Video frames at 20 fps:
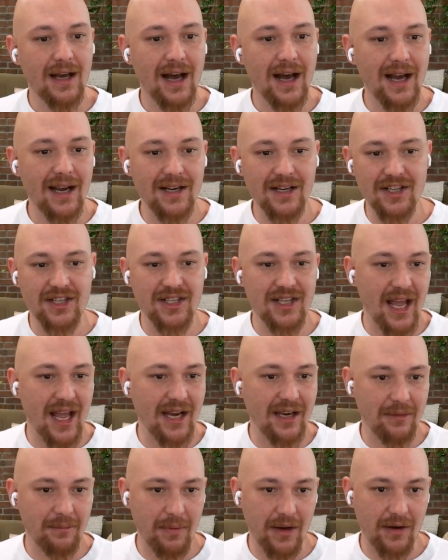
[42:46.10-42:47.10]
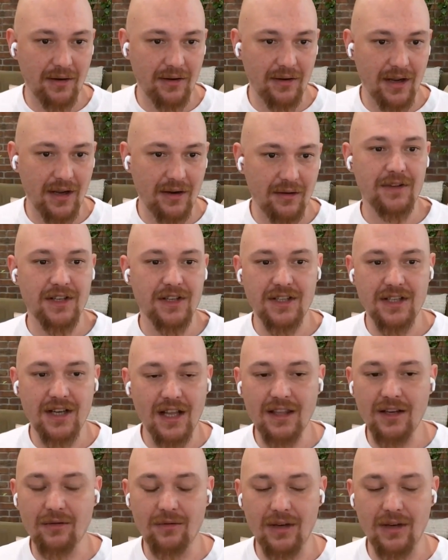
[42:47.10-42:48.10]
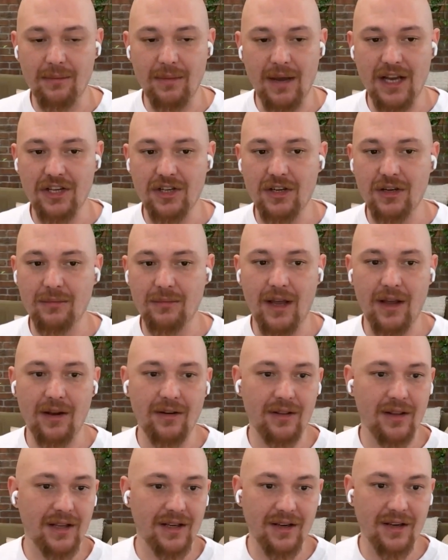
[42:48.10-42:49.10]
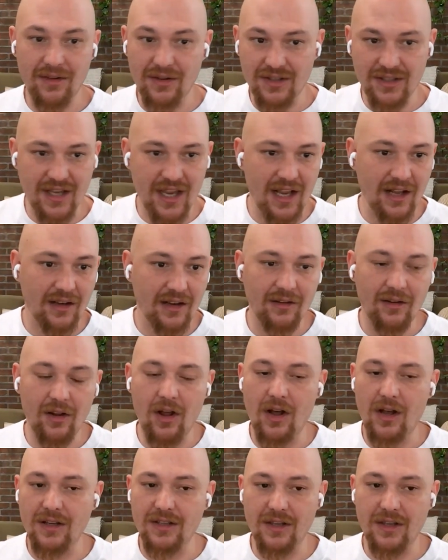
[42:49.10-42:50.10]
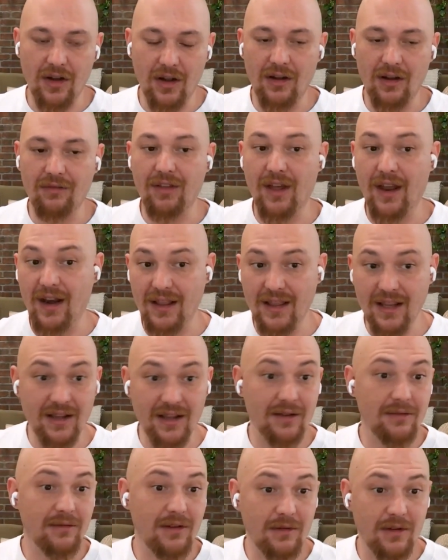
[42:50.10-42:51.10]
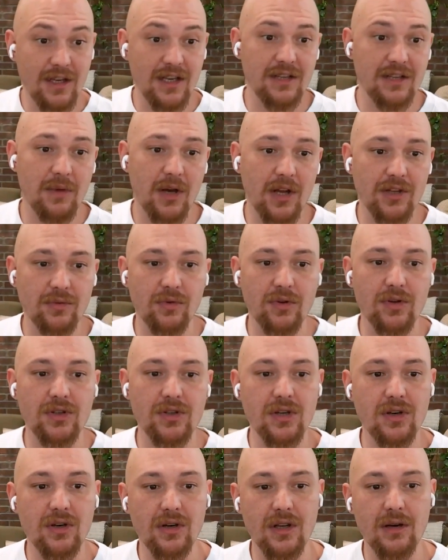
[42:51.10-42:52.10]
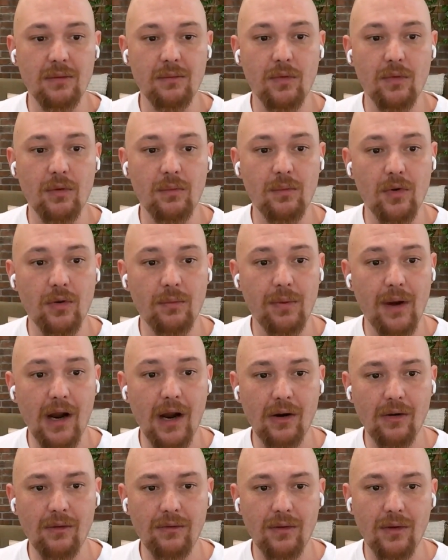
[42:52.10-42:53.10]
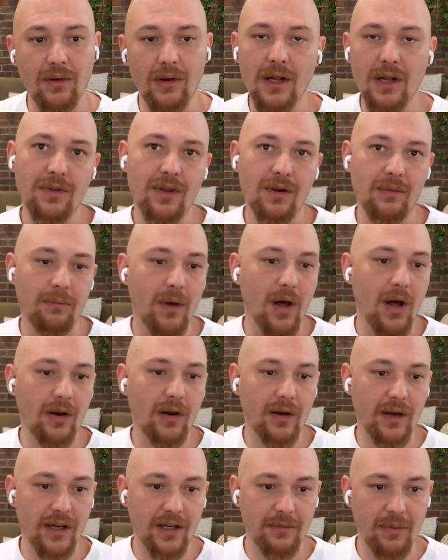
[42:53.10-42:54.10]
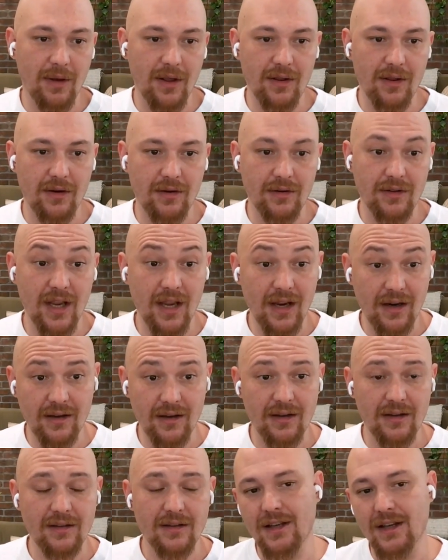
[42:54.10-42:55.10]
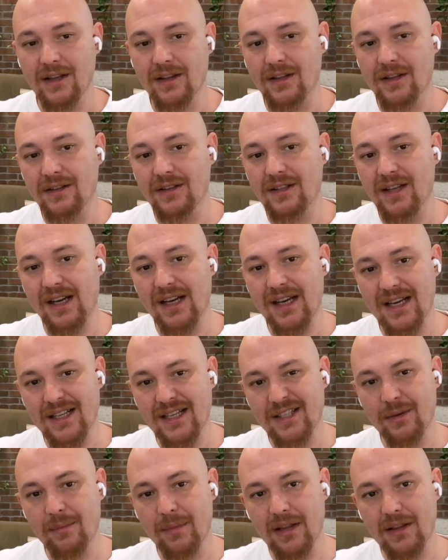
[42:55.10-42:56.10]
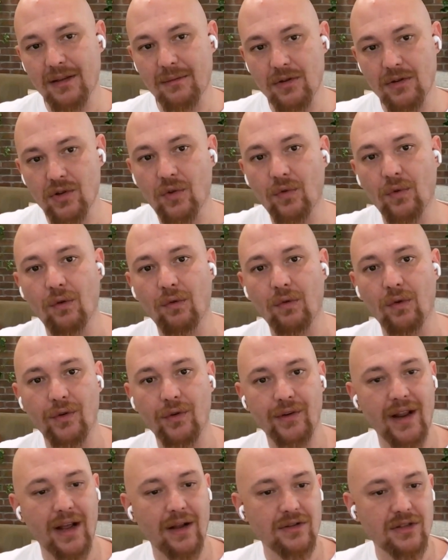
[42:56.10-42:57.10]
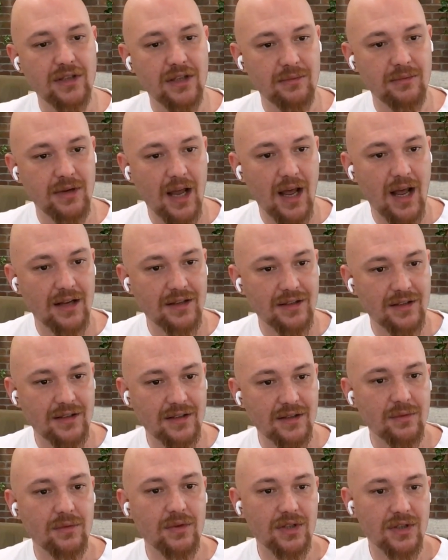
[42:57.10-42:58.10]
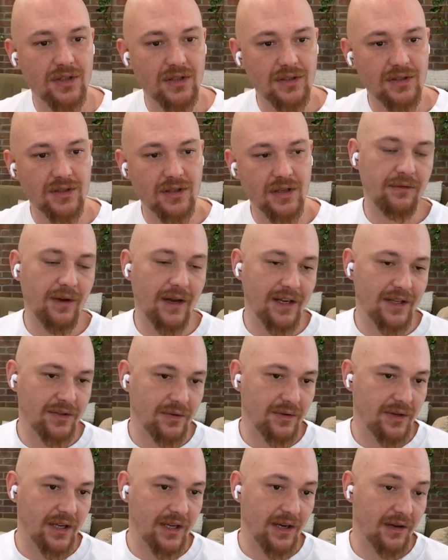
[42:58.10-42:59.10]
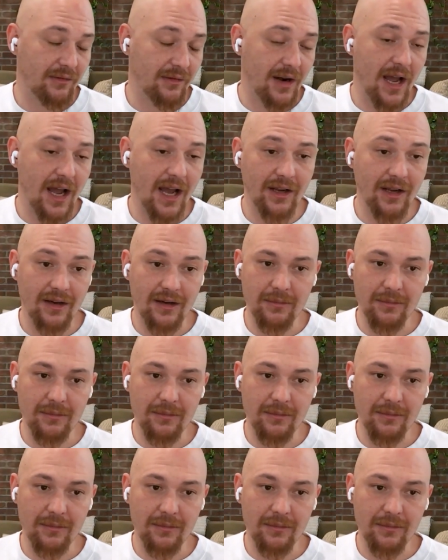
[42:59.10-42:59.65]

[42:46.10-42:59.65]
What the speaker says: I understand it better now. There's nothing really magical about it. The scaling laws and all of that. I think these models will continue to get more and more powerful, but they're bottlenecked by their data and the techniques to make them useful for downstream tasks, which is fine-tuning and RAG.